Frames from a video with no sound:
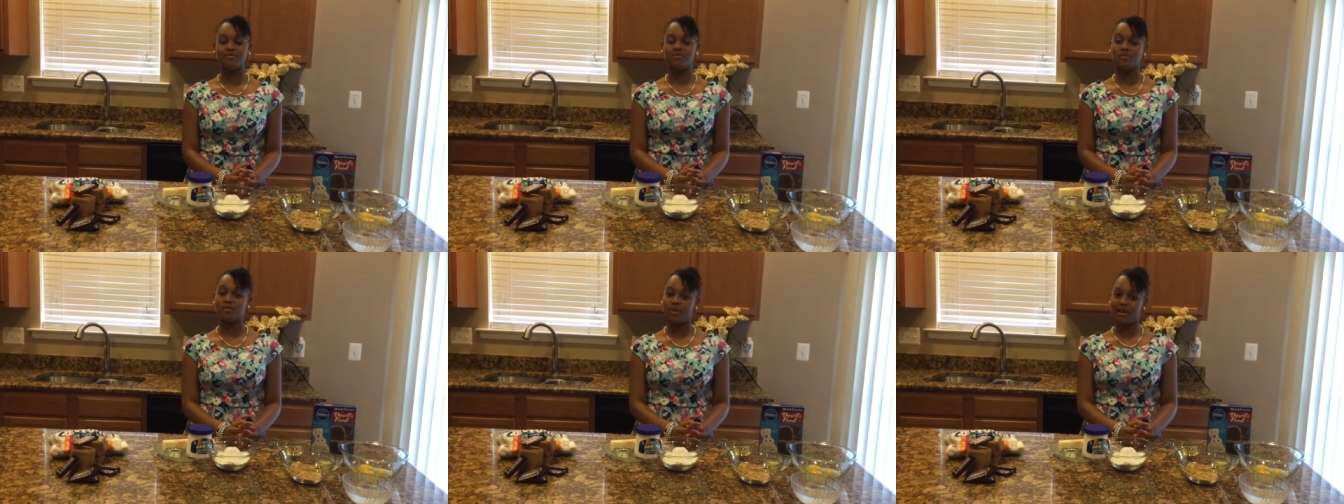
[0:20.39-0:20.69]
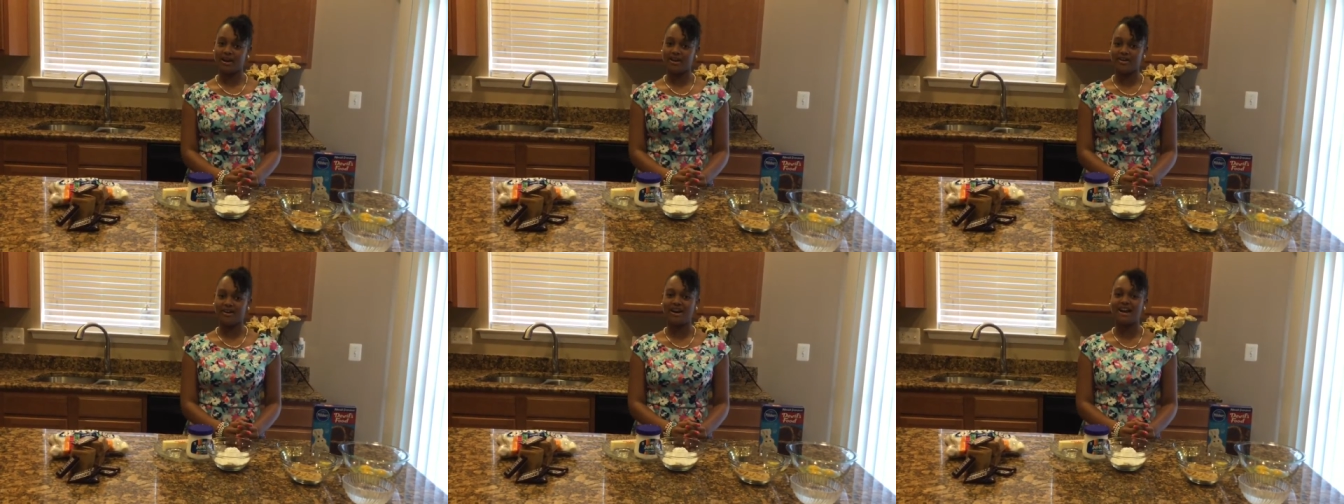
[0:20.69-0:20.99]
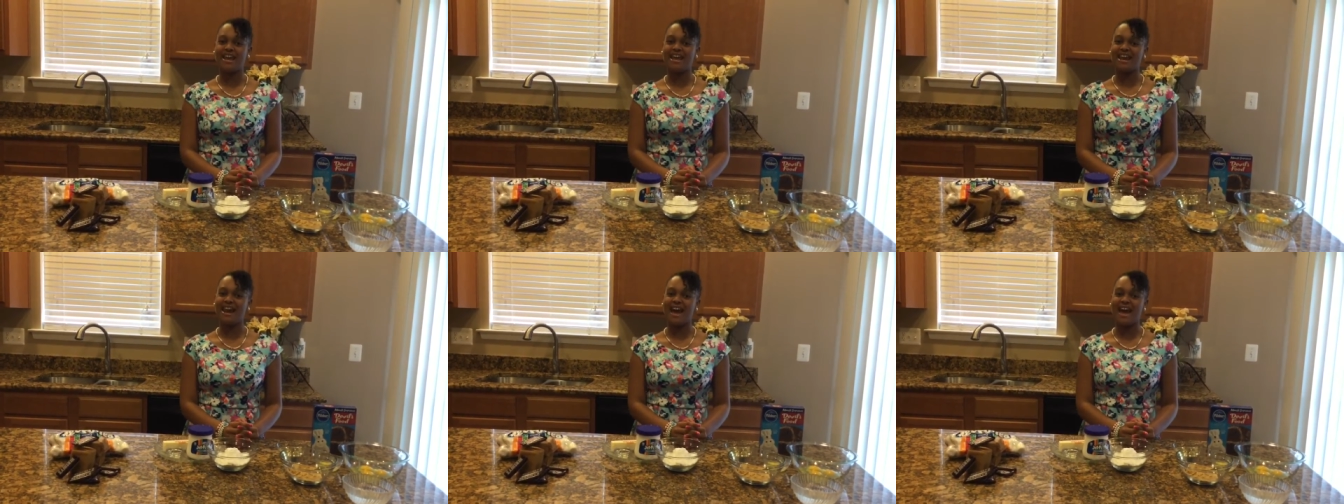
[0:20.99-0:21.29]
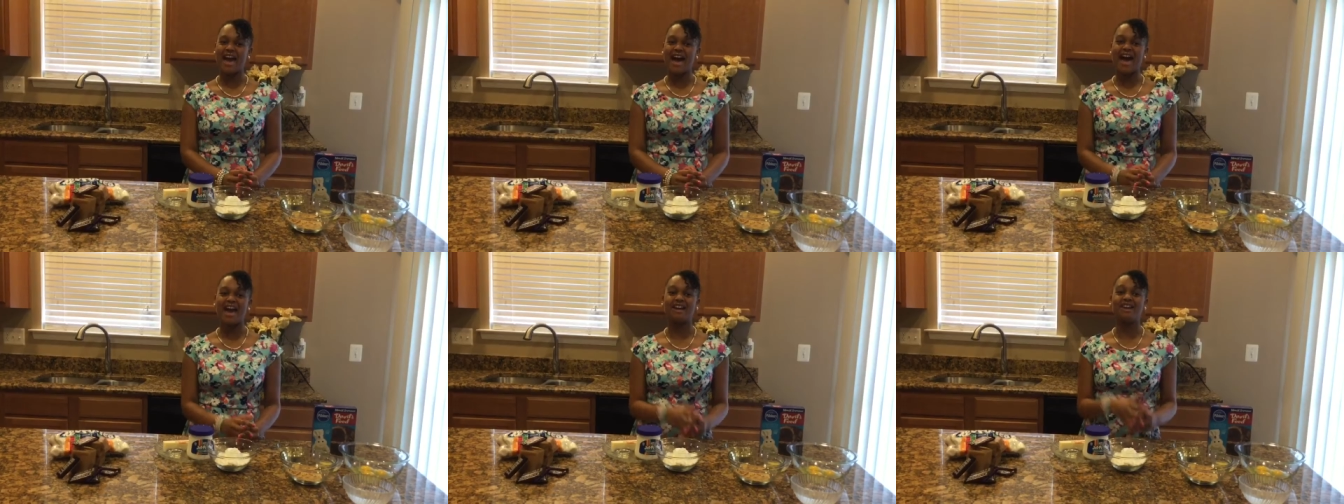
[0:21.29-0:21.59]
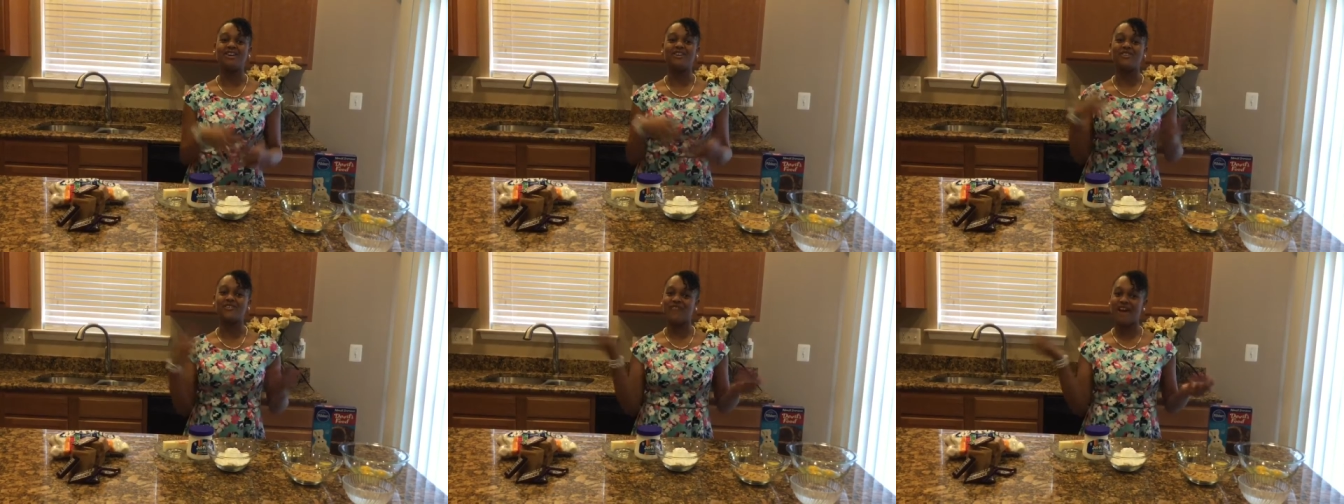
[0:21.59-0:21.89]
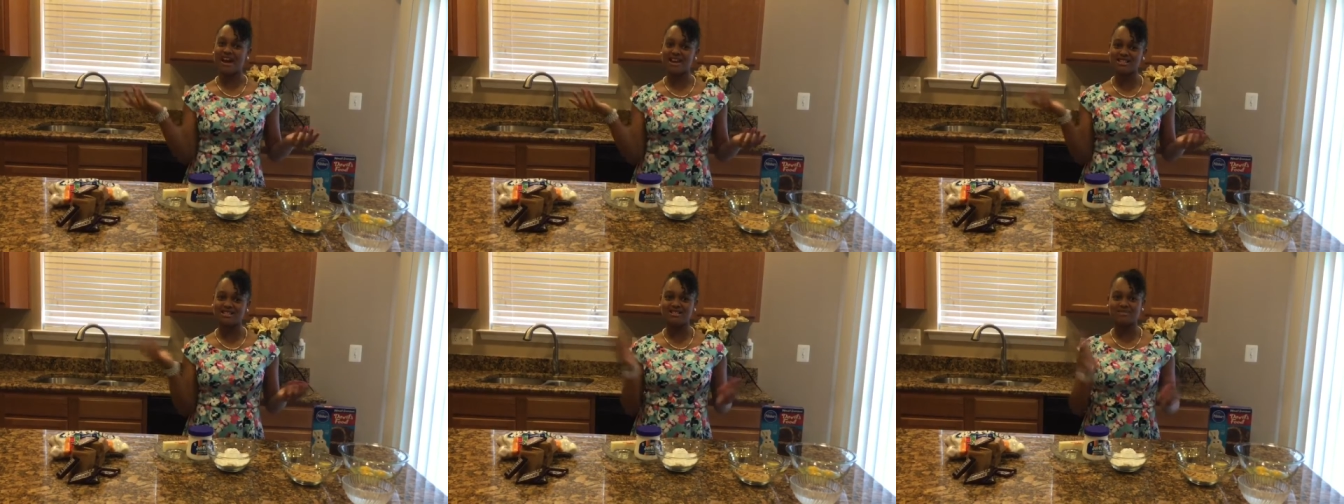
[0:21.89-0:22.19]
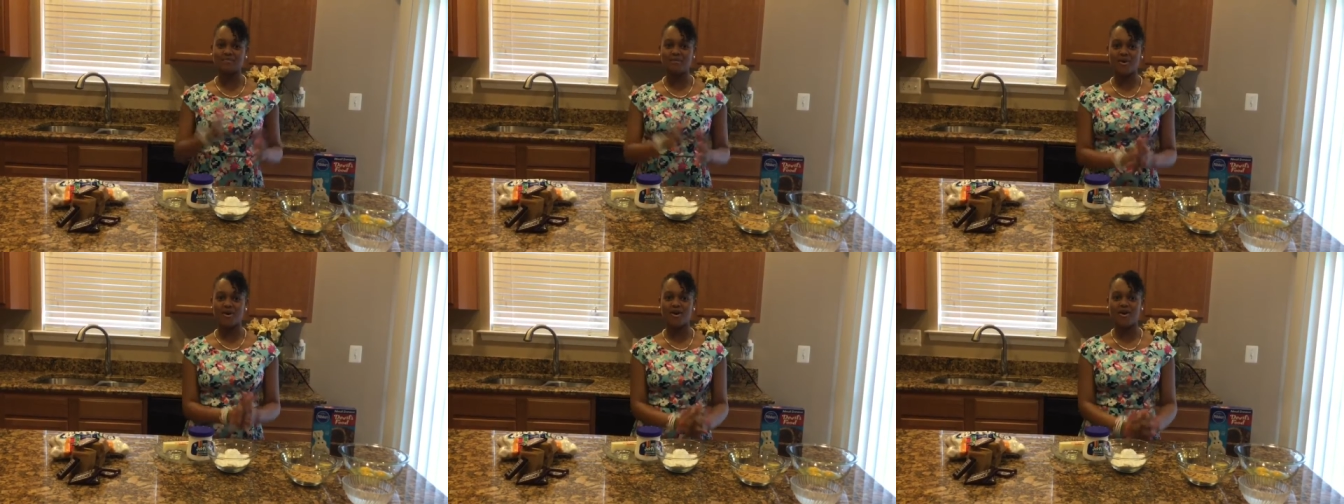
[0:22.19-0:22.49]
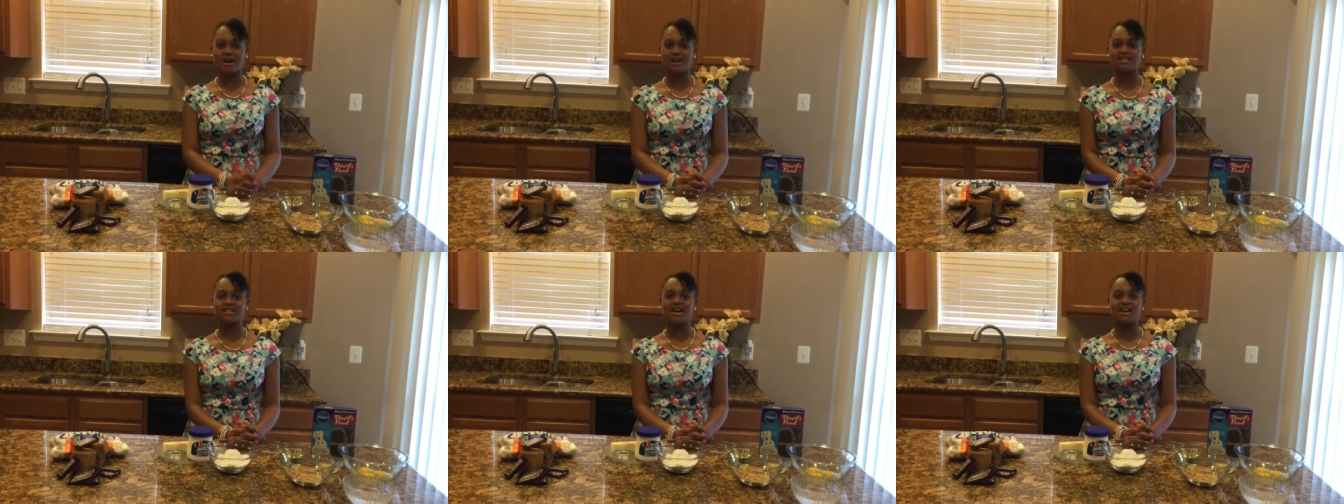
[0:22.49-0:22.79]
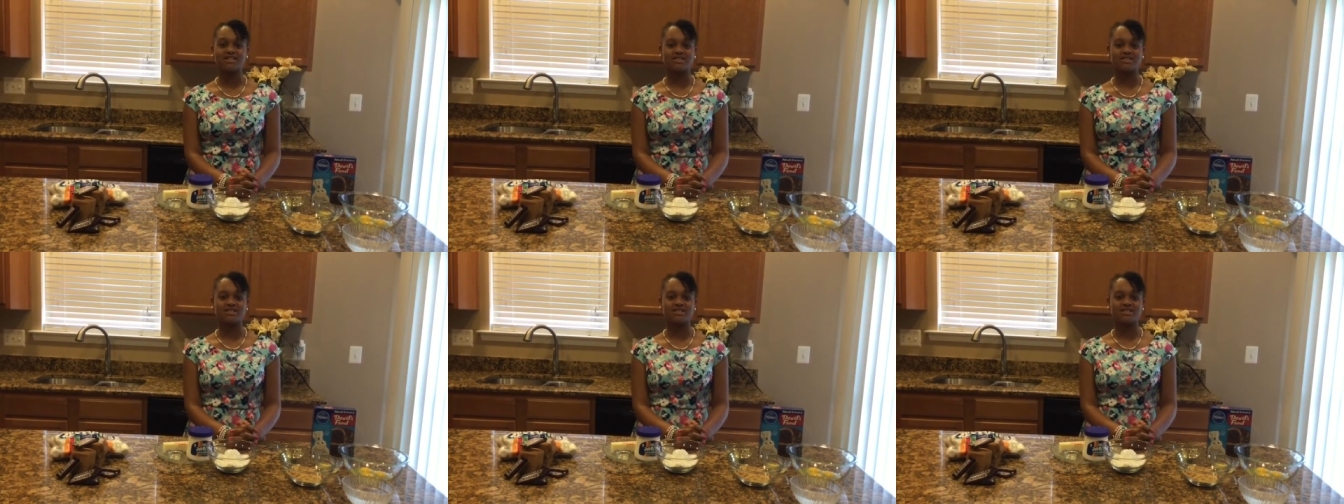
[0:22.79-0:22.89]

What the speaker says: went on, and I had great s'mores,